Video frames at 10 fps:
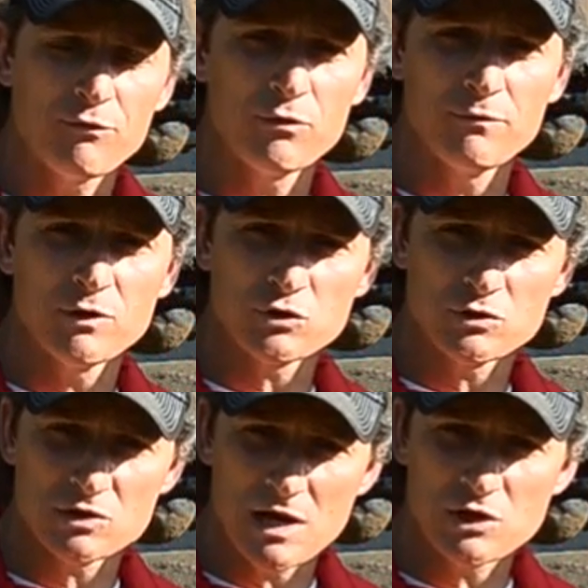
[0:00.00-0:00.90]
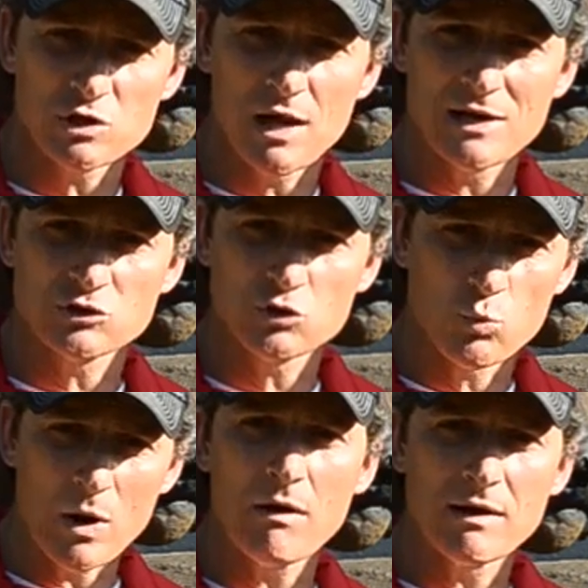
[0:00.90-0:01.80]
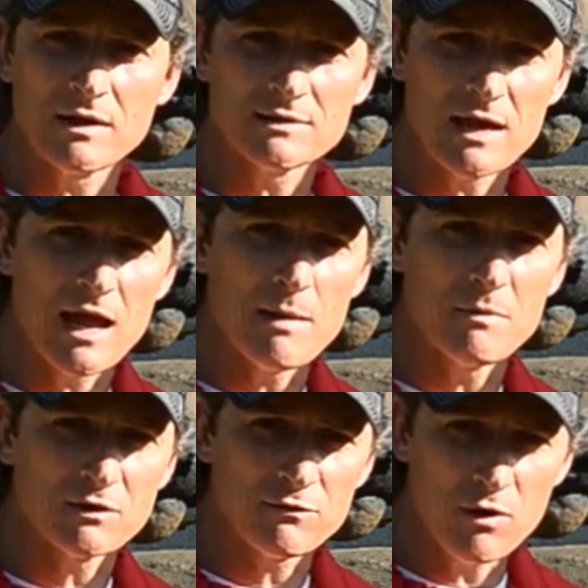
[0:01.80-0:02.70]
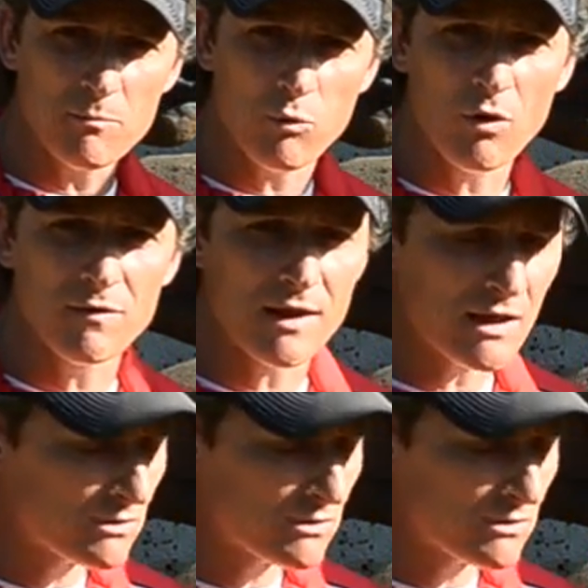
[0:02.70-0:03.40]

through visualization as to where I need to aim, and it's very important that I